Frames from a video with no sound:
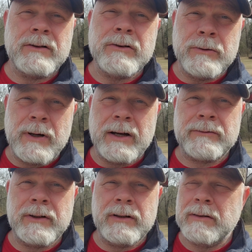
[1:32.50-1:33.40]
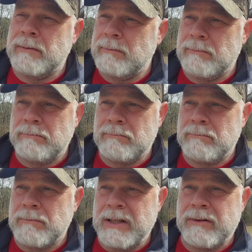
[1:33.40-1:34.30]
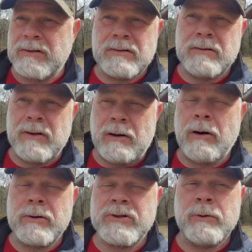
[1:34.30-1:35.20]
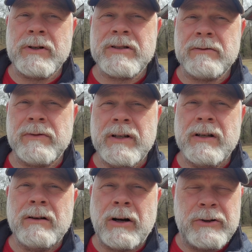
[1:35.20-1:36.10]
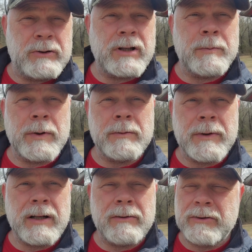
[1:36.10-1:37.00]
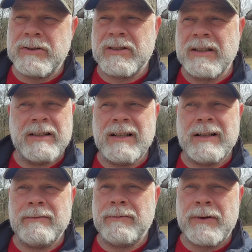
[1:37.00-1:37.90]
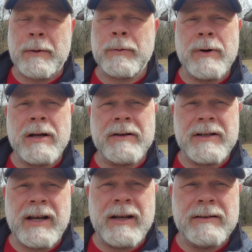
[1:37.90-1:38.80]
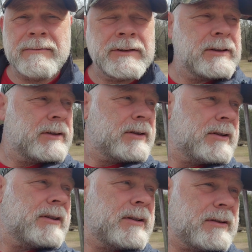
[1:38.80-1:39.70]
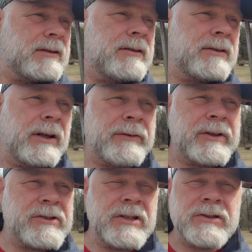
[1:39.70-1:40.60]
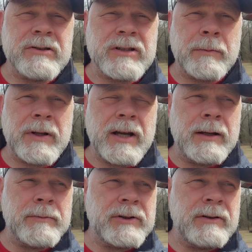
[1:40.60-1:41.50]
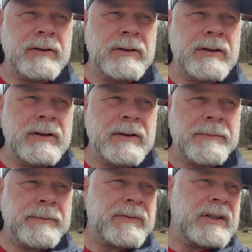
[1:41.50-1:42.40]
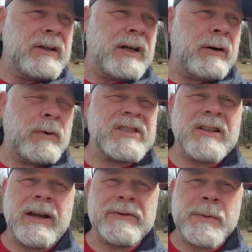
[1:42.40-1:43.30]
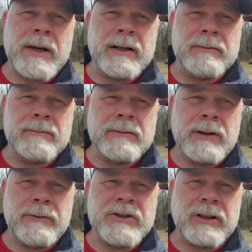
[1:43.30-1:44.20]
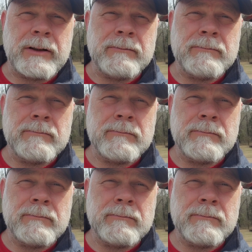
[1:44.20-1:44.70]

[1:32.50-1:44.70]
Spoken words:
You have to make the hard choice of, are you going to put them down, or are you just going to let it flop around and die? Tough decisions sometimes. Yeah, what's the lifespan of a chicken?